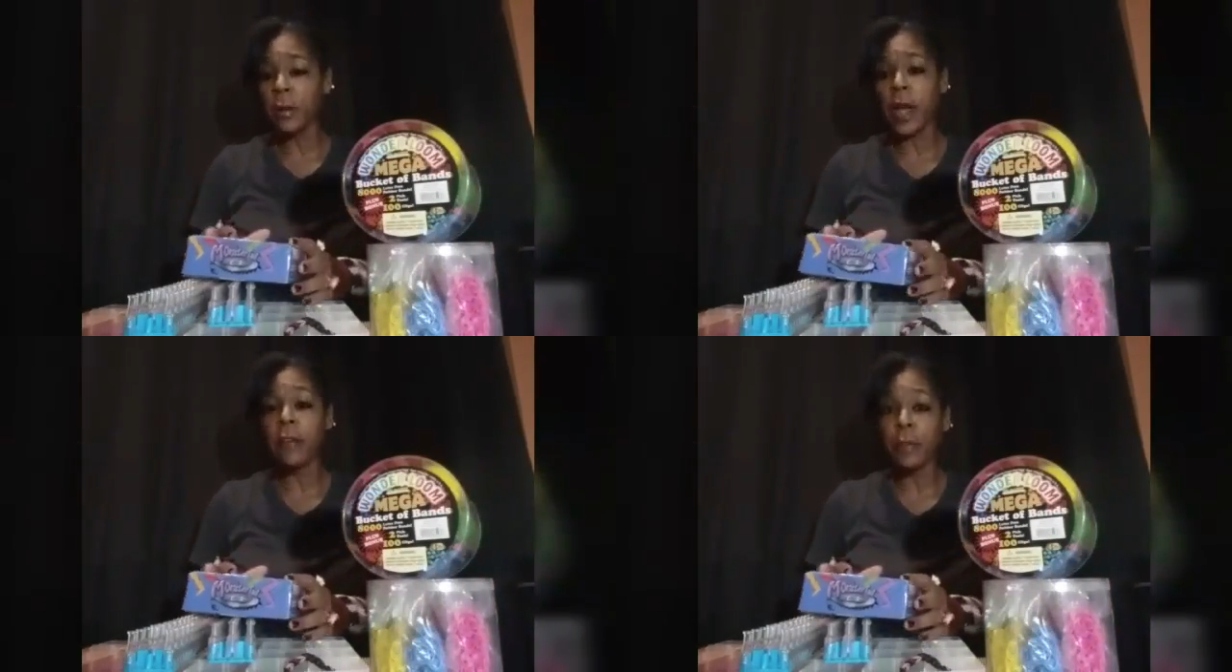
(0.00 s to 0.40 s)

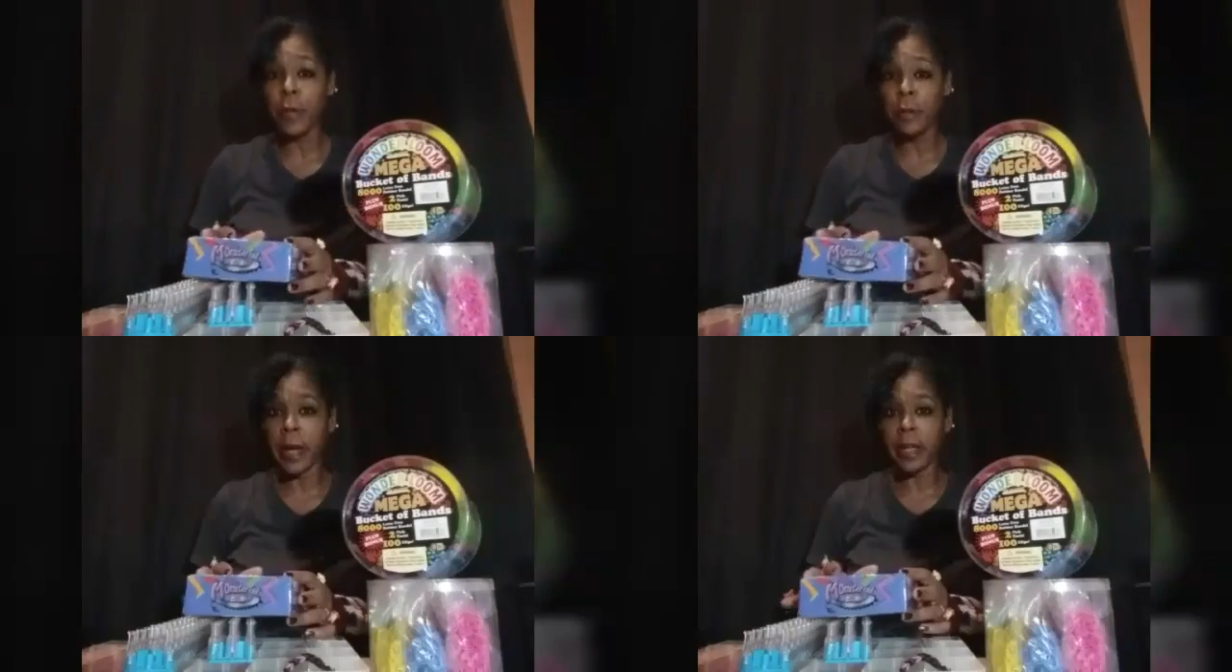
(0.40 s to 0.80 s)
So I
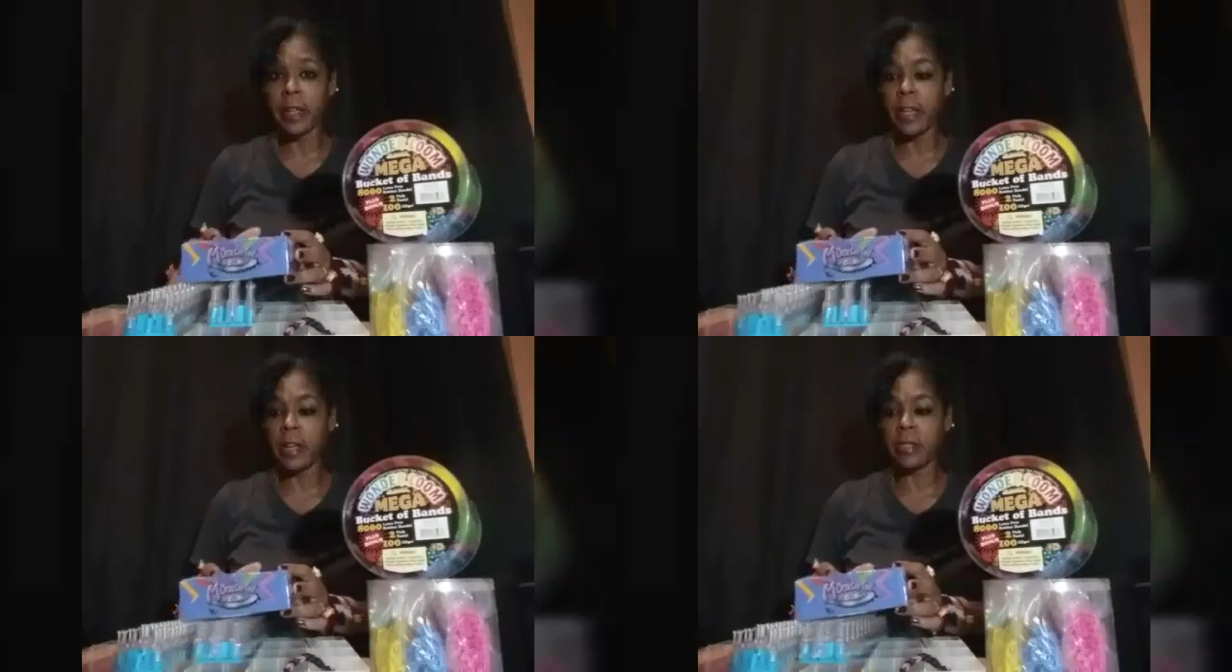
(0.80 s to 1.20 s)
haven't put it
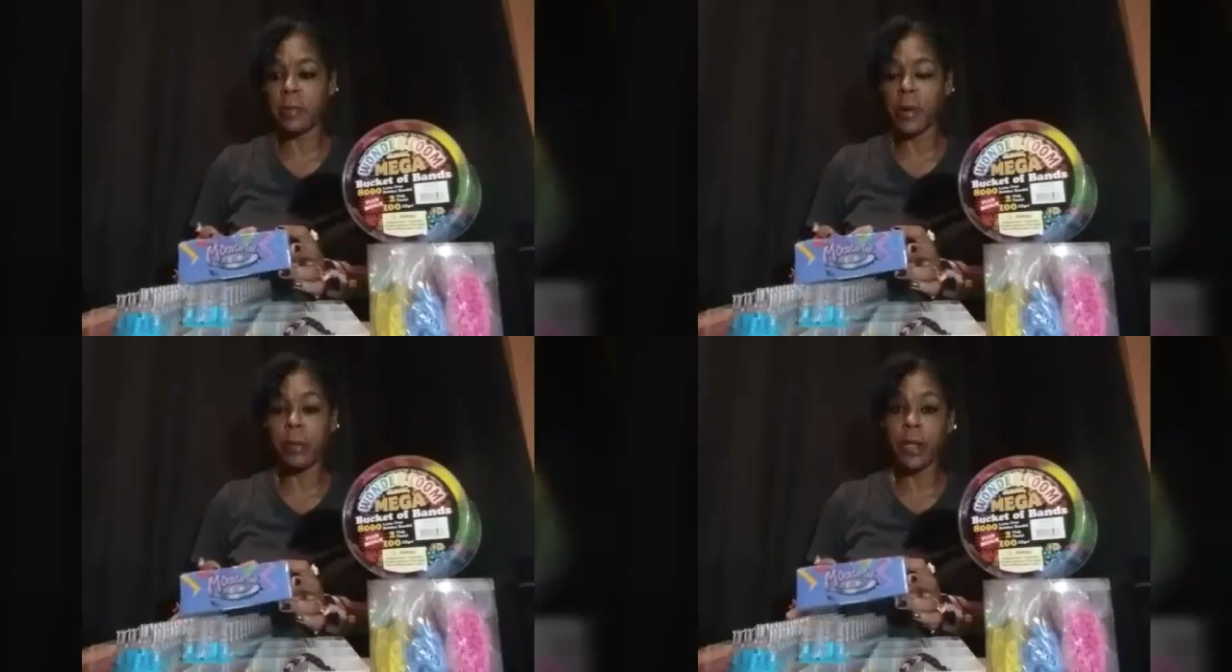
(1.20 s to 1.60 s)
back in yet
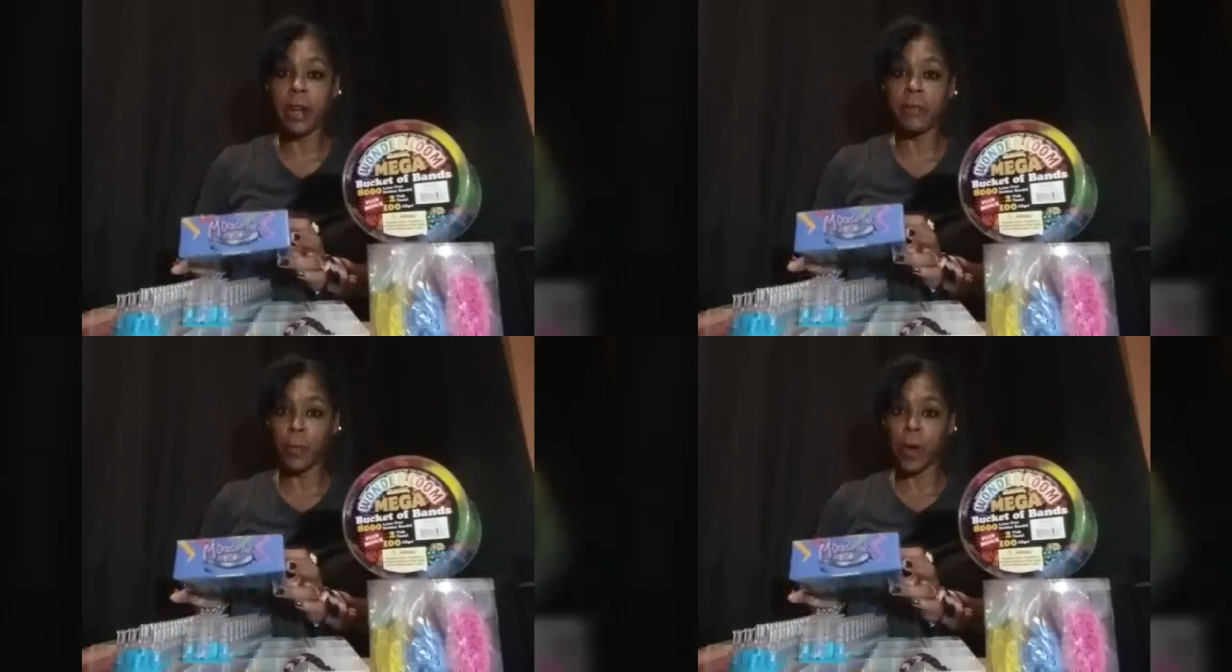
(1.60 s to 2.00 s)
because I'm probably
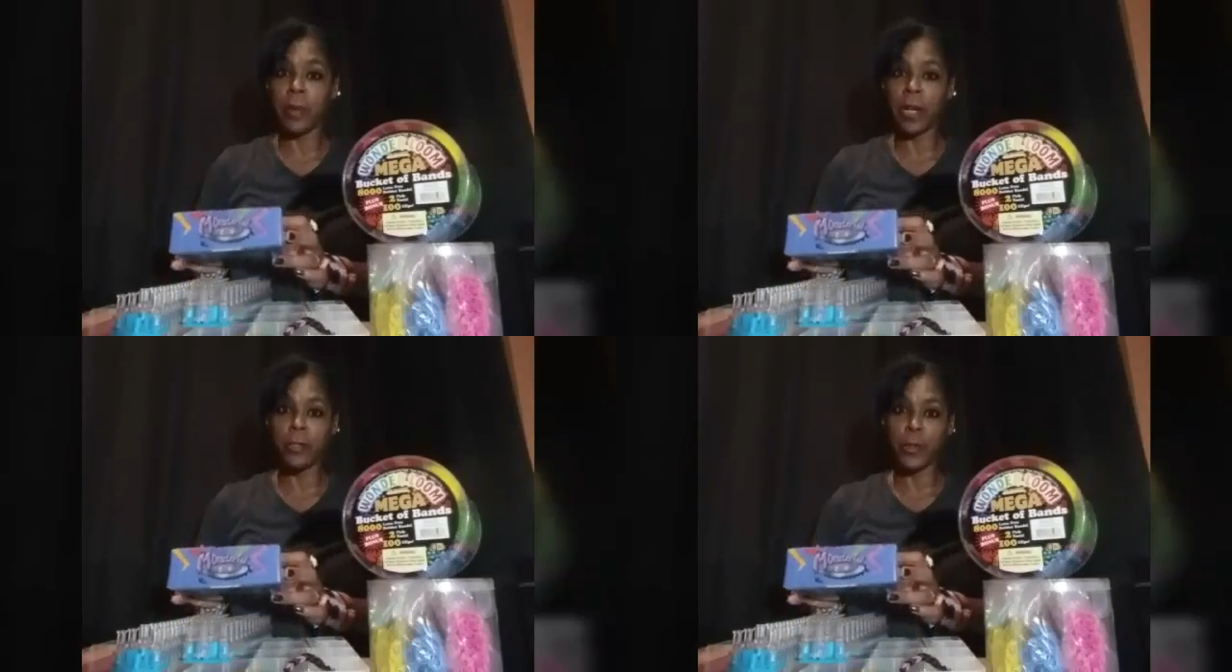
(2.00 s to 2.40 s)
going to have to
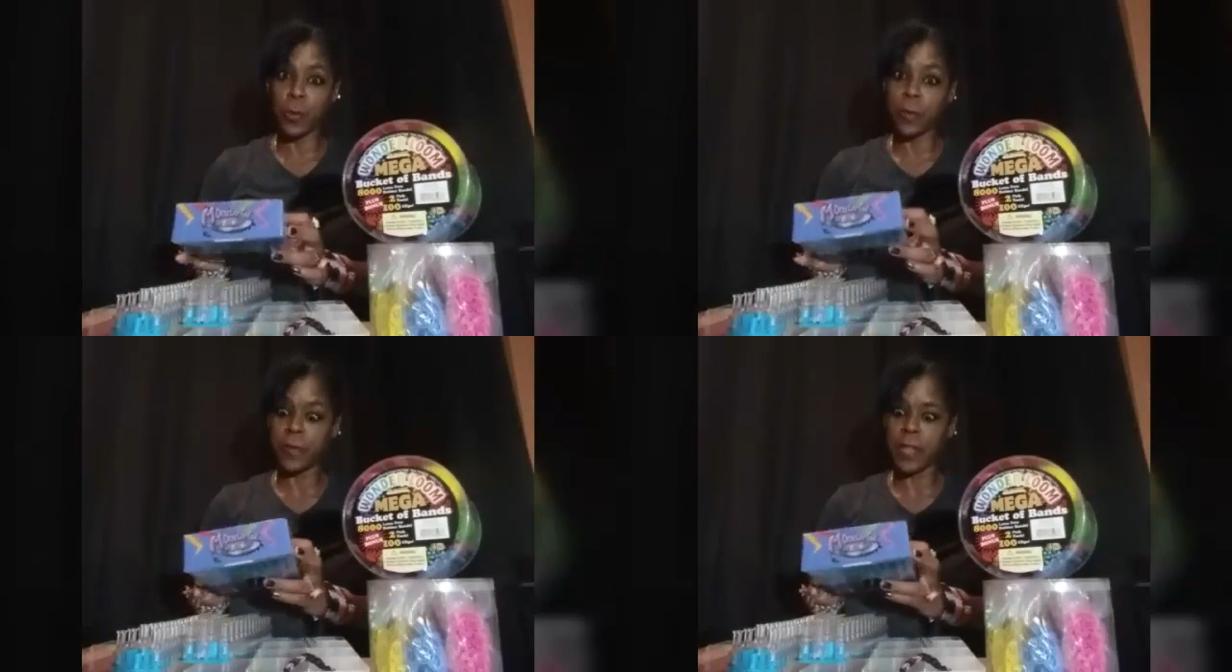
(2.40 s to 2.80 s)
run by the
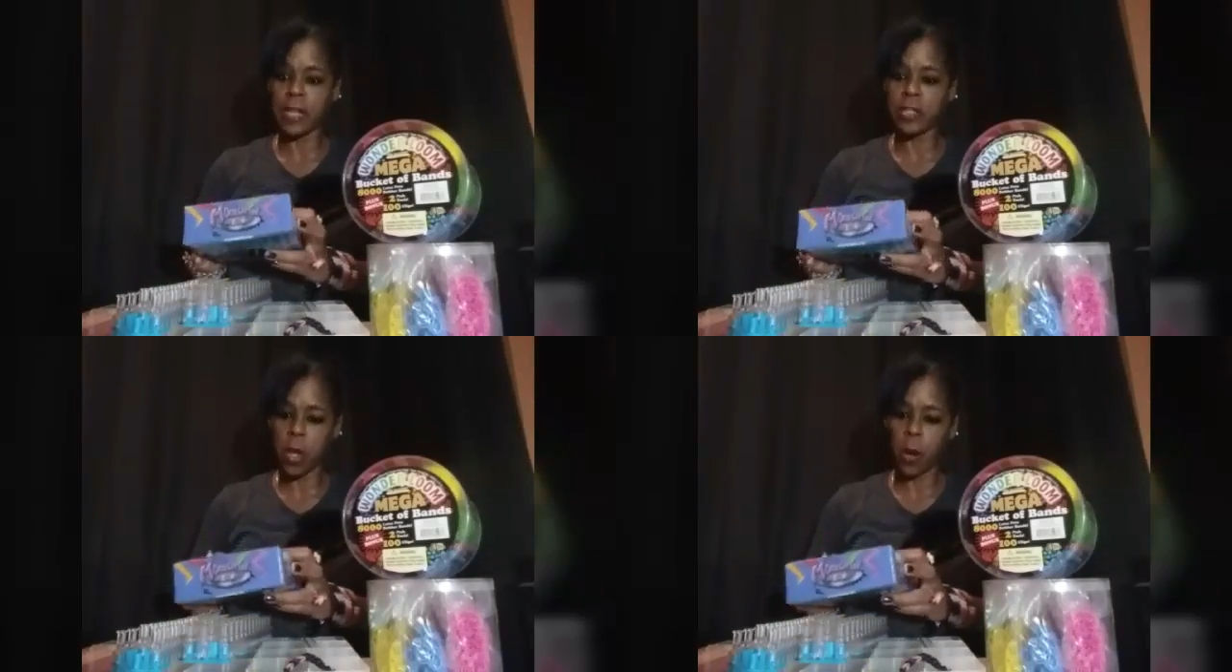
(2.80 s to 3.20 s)
jeweler for
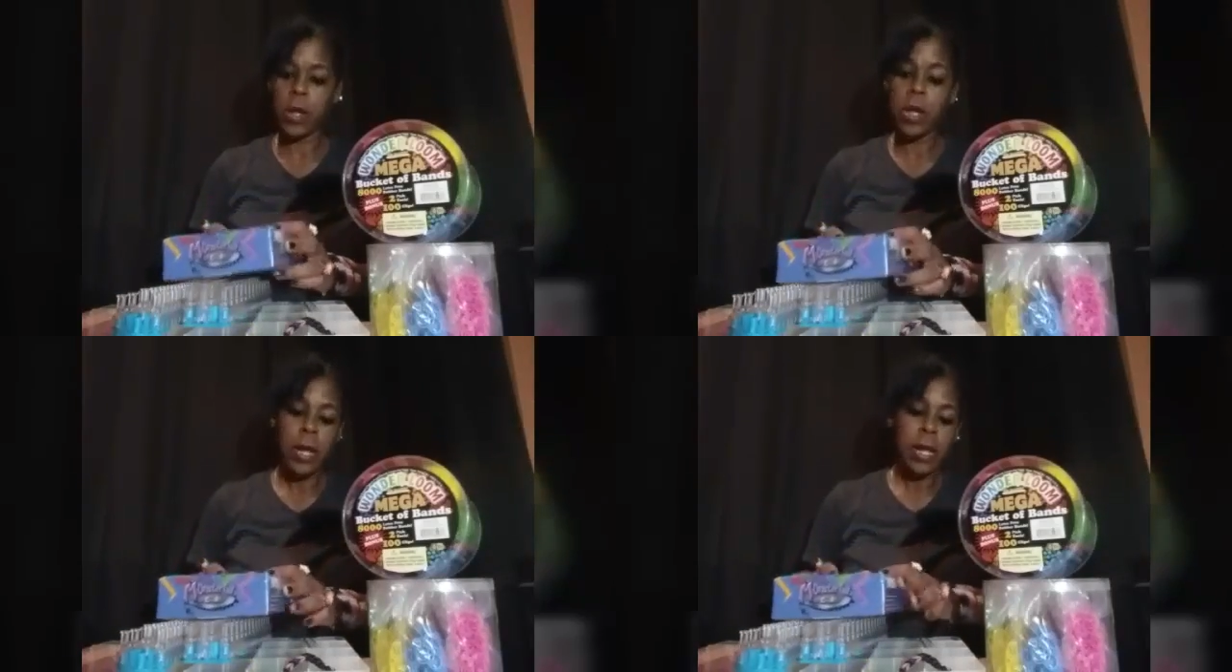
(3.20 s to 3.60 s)
that. So,